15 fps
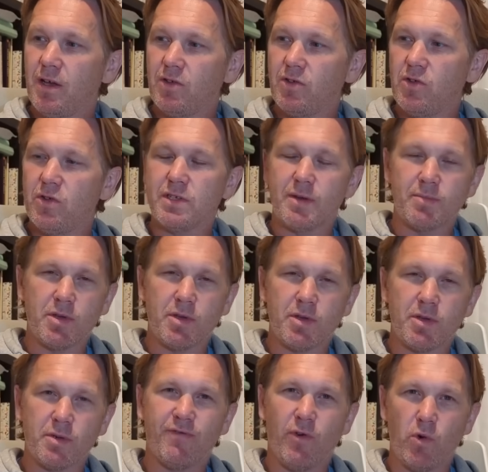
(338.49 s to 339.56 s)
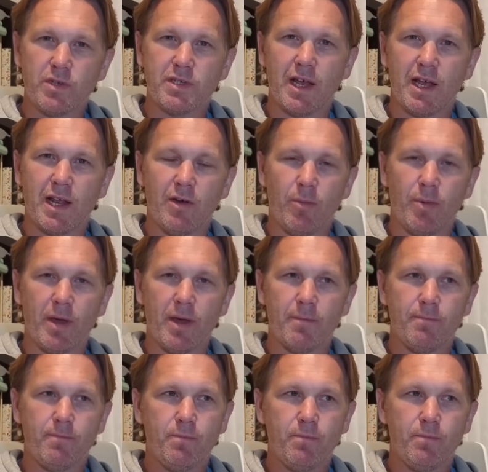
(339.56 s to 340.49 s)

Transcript: you can sometimes force it a little bit.